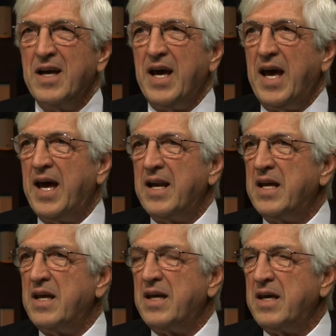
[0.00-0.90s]
And
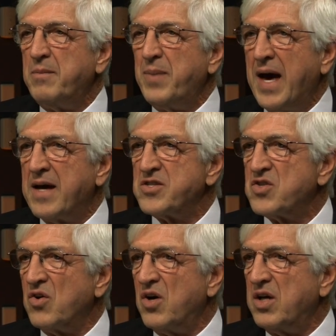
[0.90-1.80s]
he
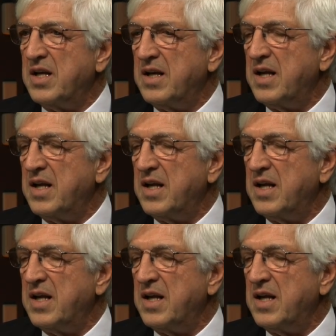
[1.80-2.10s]
passed on in